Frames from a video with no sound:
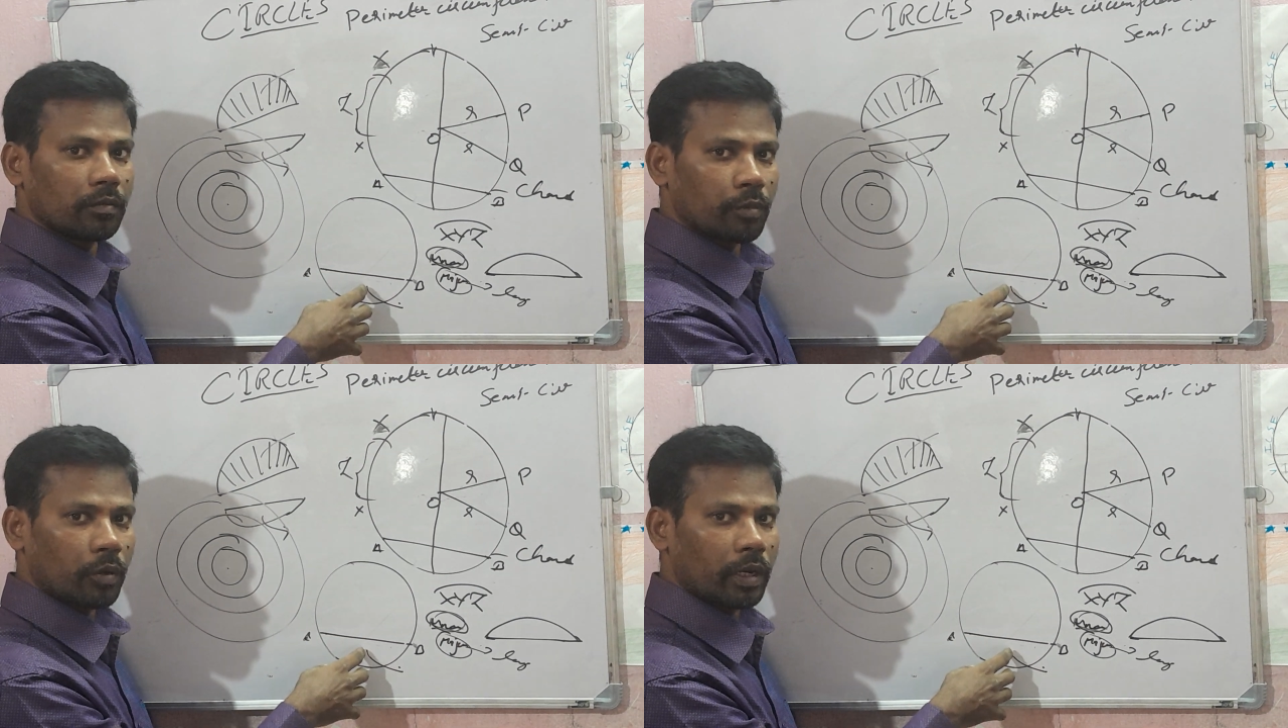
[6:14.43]

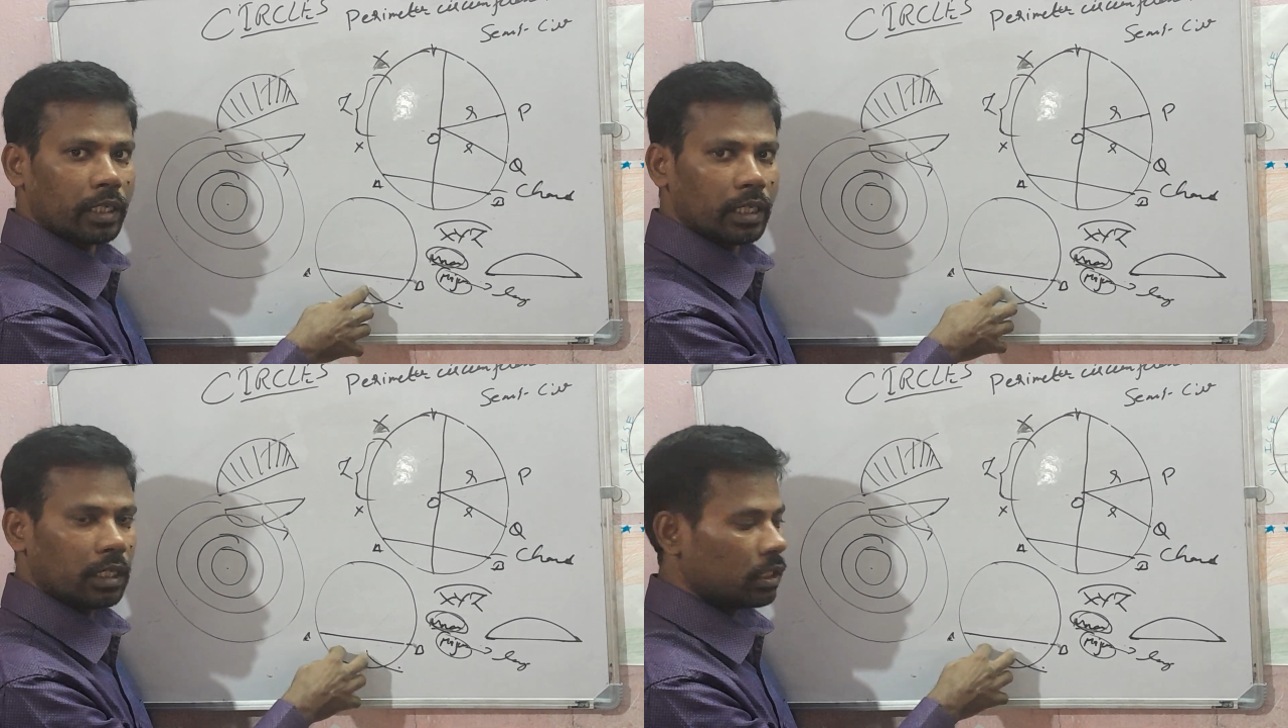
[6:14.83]

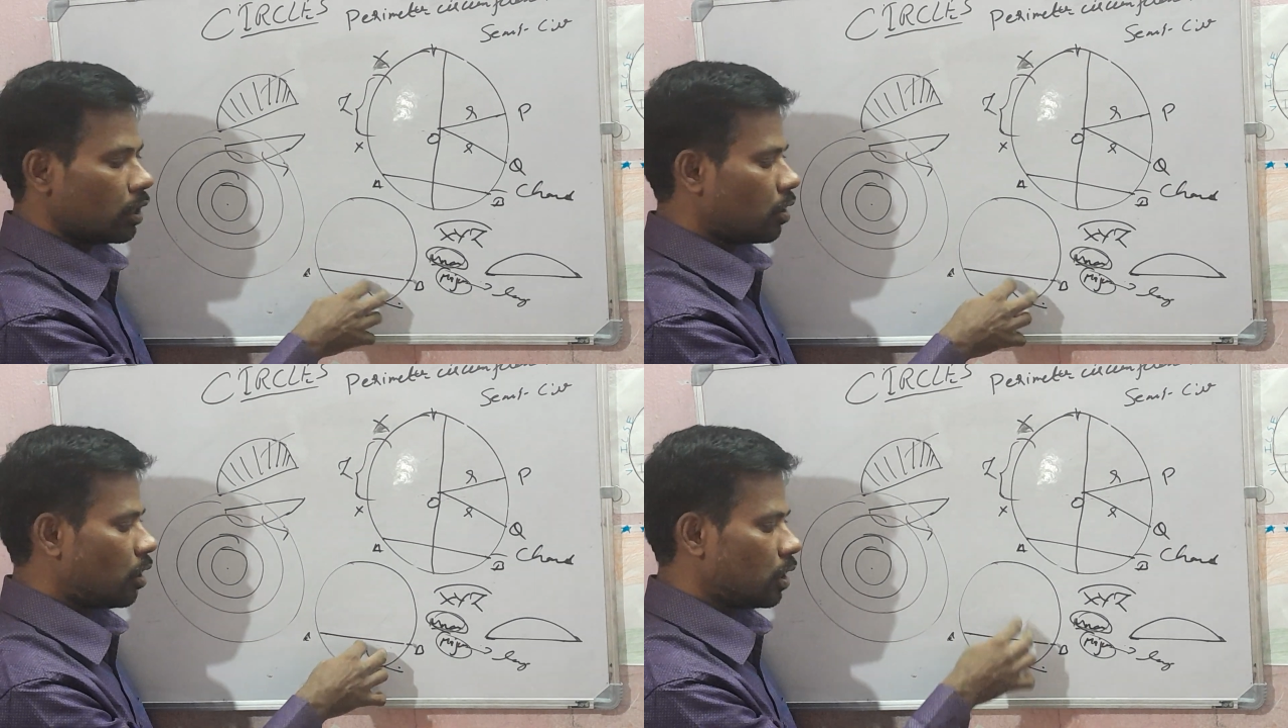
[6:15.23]
provided the
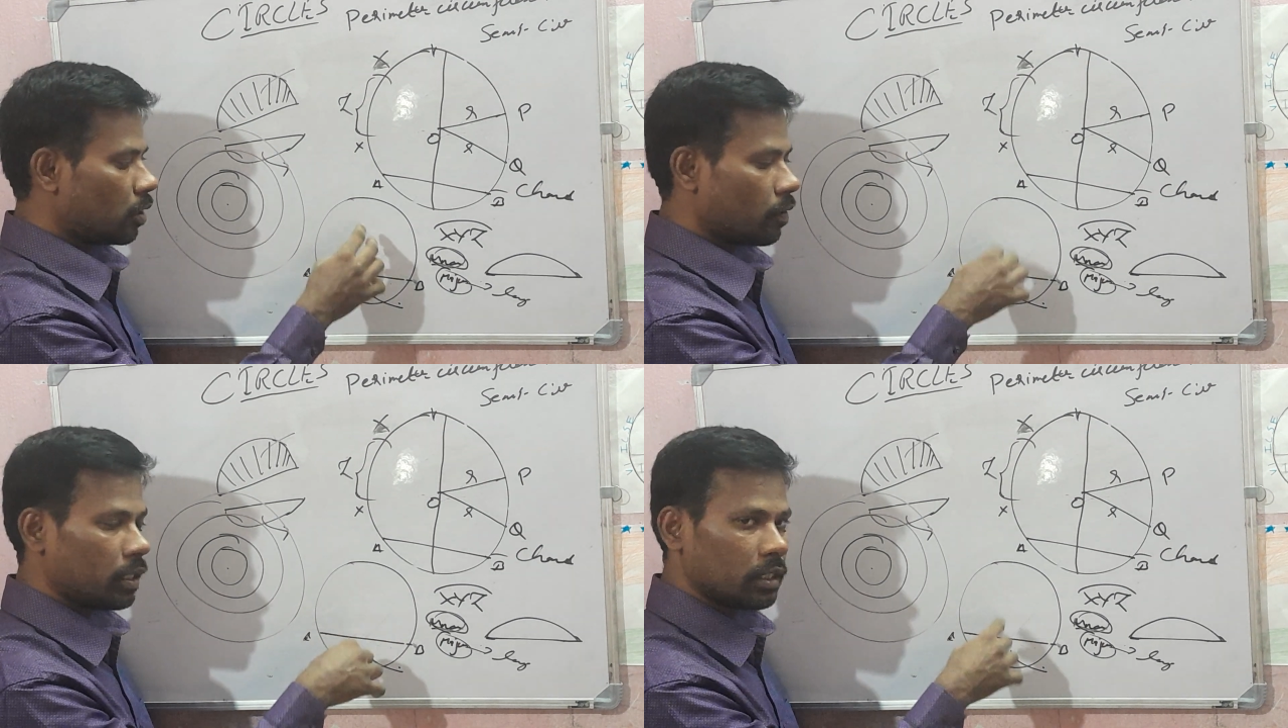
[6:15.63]
chord
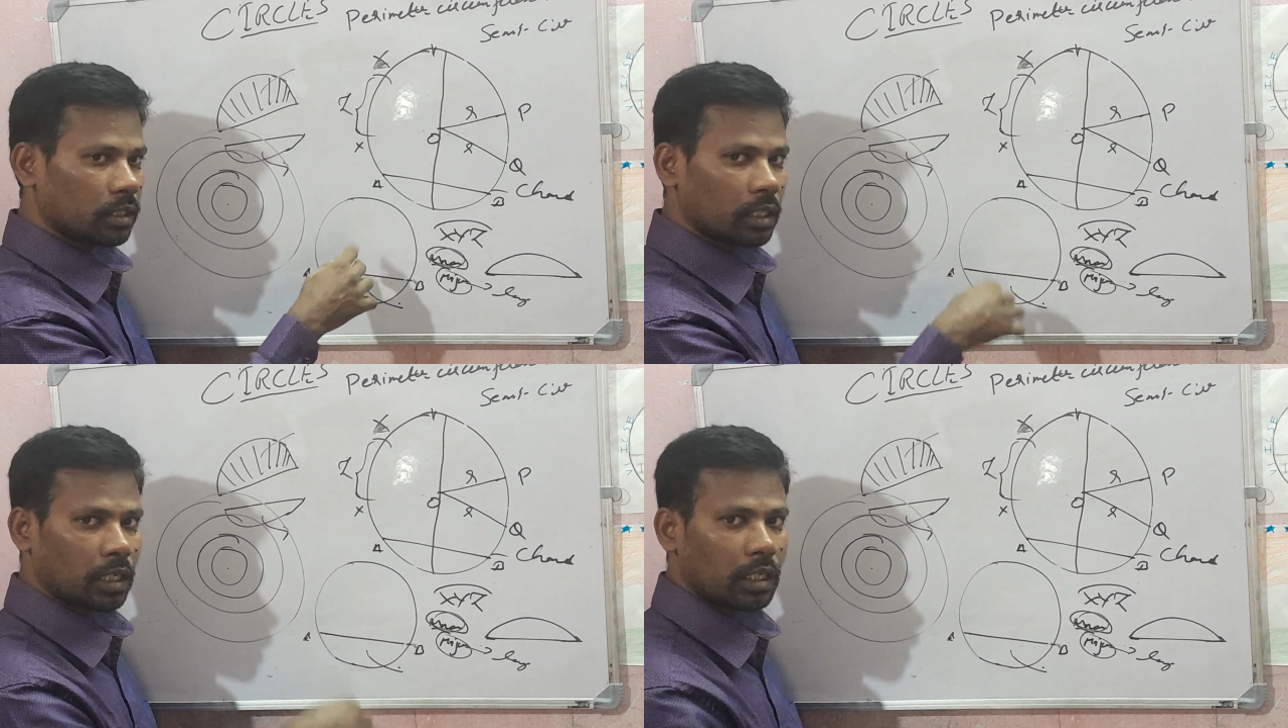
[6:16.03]
divides the
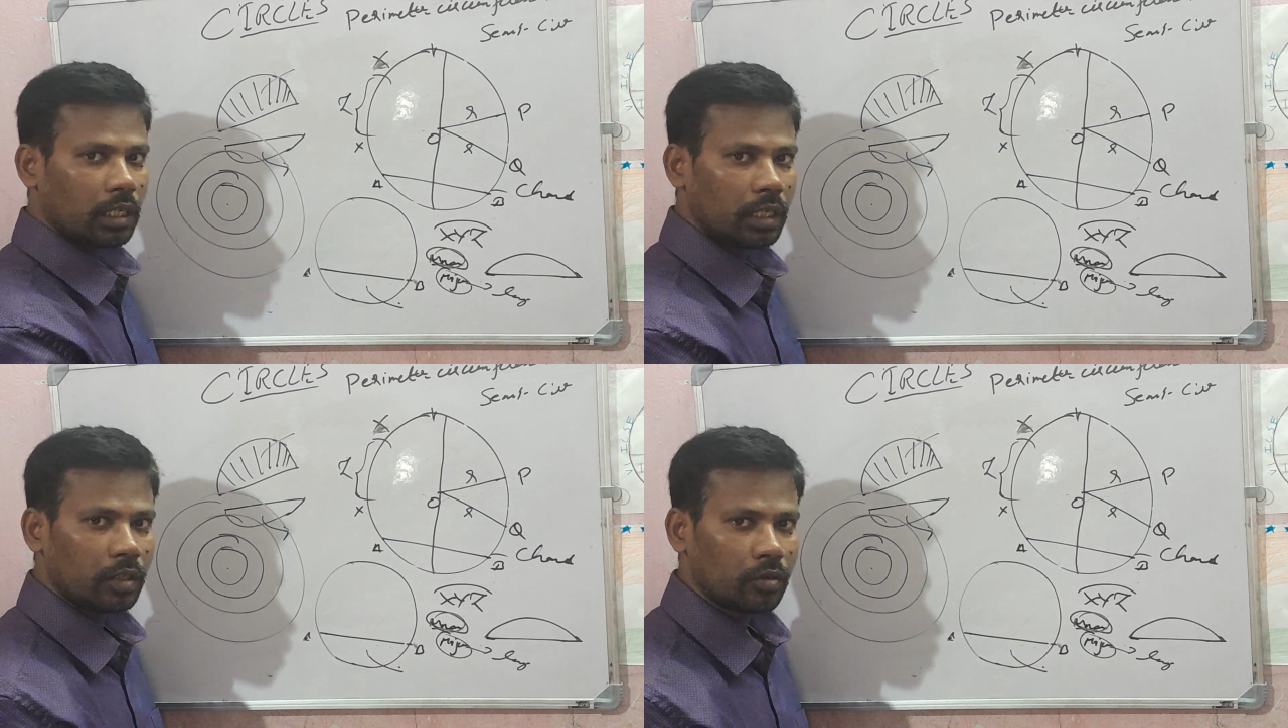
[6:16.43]
circle
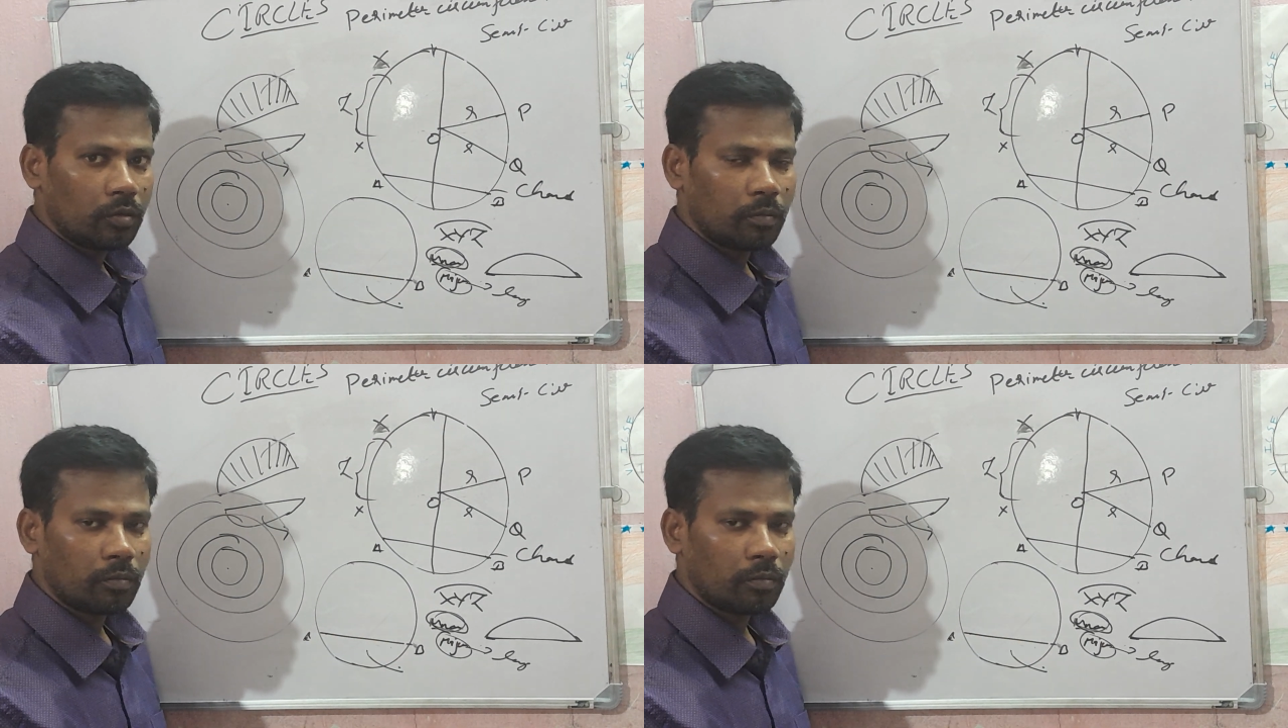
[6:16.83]
into